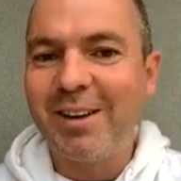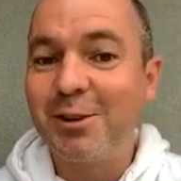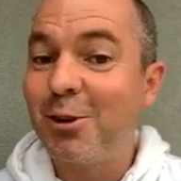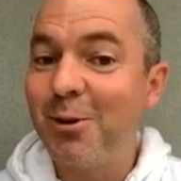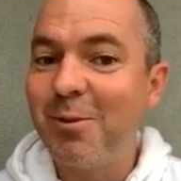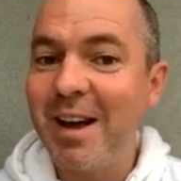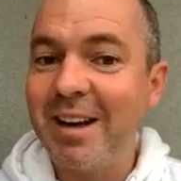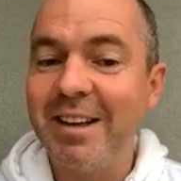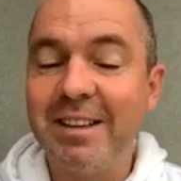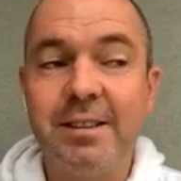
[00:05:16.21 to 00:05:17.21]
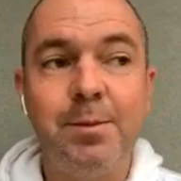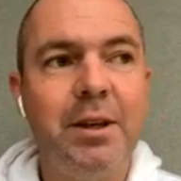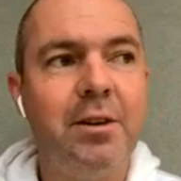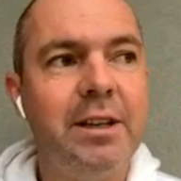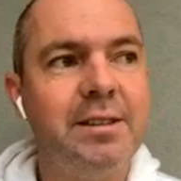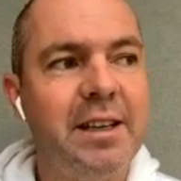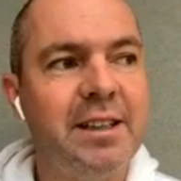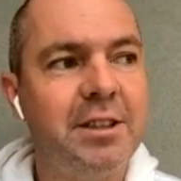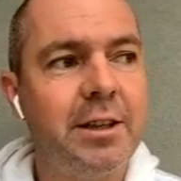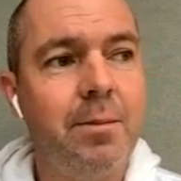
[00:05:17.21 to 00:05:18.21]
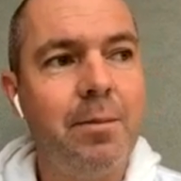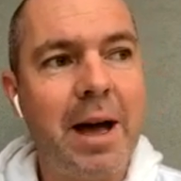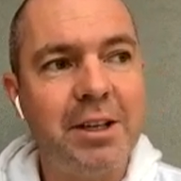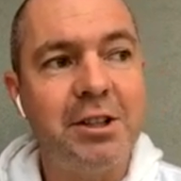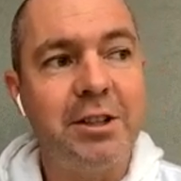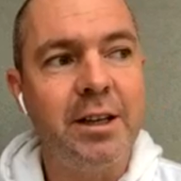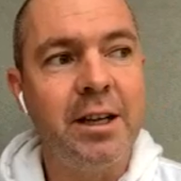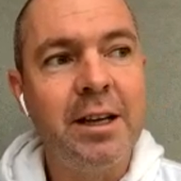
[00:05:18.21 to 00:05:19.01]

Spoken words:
a traumatic experience, as you can imagine.